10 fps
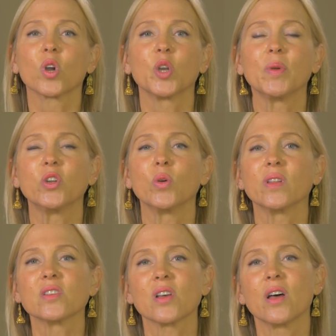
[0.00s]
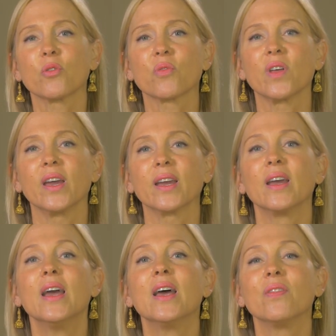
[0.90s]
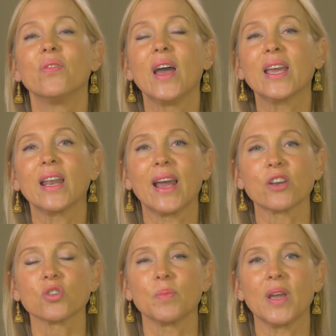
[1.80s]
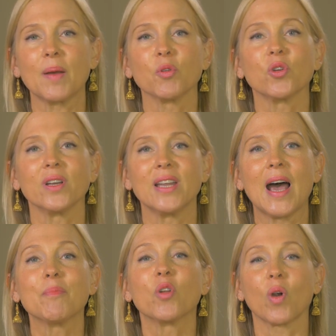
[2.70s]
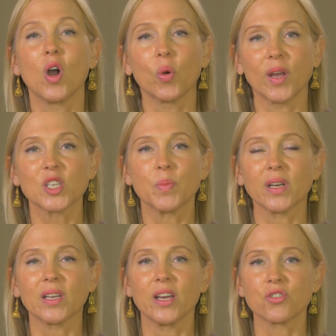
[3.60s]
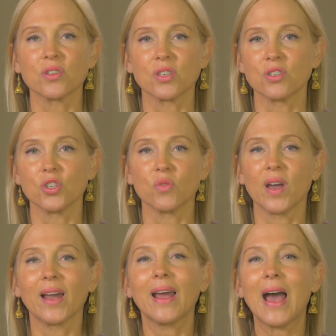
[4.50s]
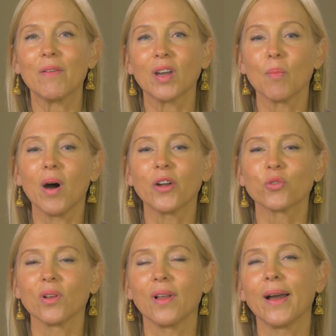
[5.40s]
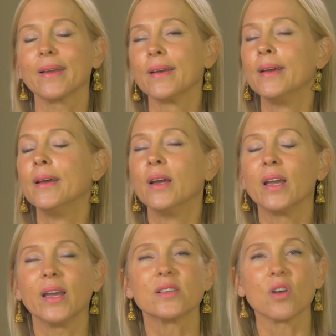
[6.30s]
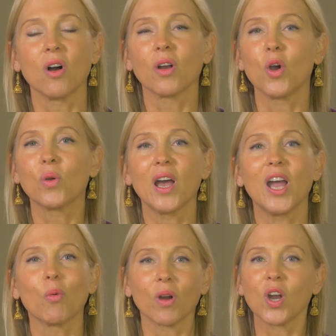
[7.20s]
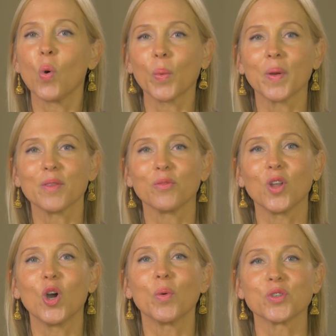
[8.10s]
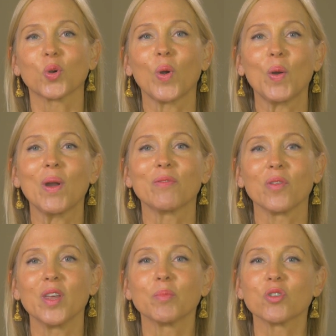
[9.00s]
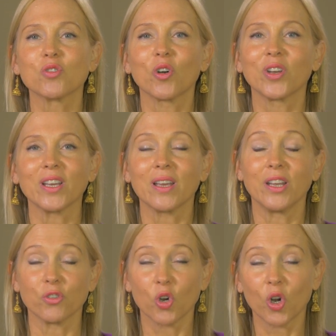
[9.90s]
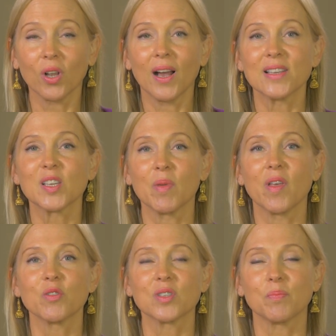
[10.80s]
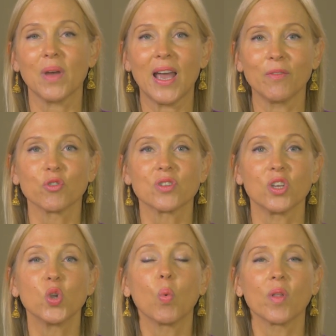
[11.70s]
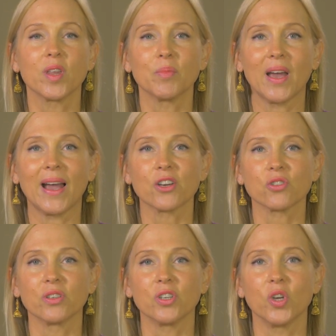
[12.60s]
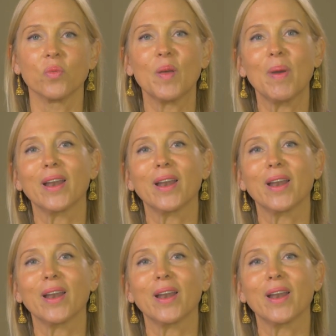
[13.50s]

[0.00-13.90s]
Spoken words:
we're going to be doing this other thing, they can actually be able to adapt their own expectations and do that. Having a mantra like, it's all okay, we're going with the flow, is a great way for them to start to internalize some of those behaviors that you want them to actually do. They